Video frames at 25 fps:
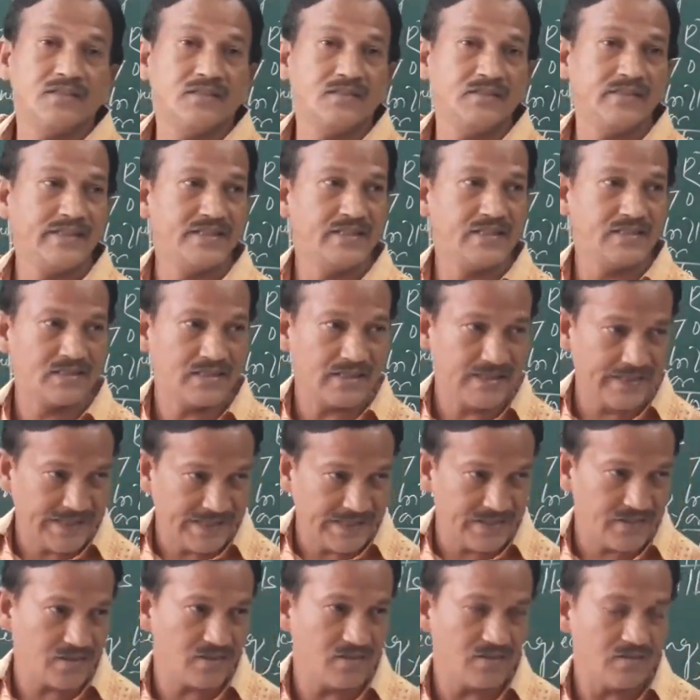that is the
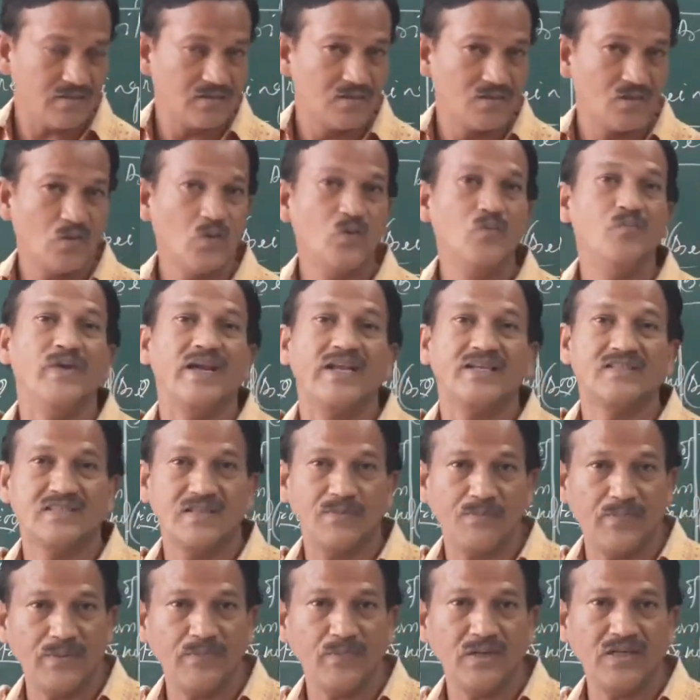debtor who makes the
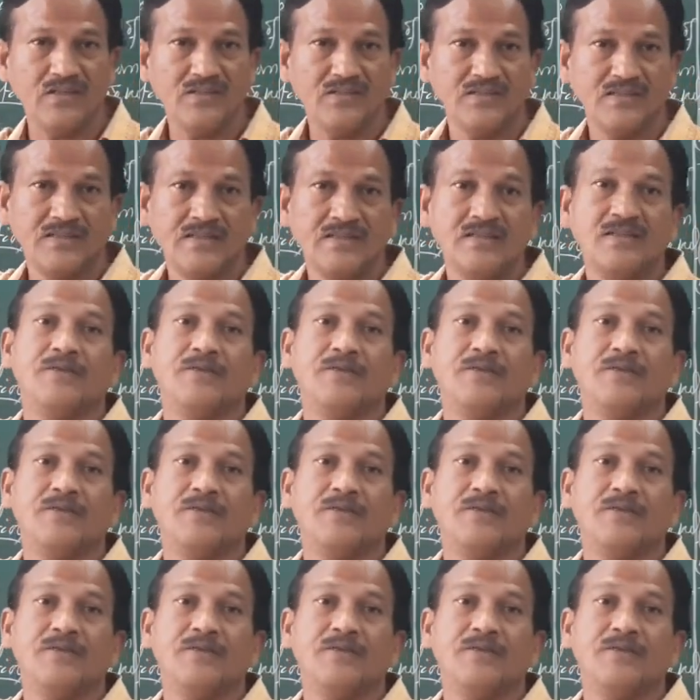payment,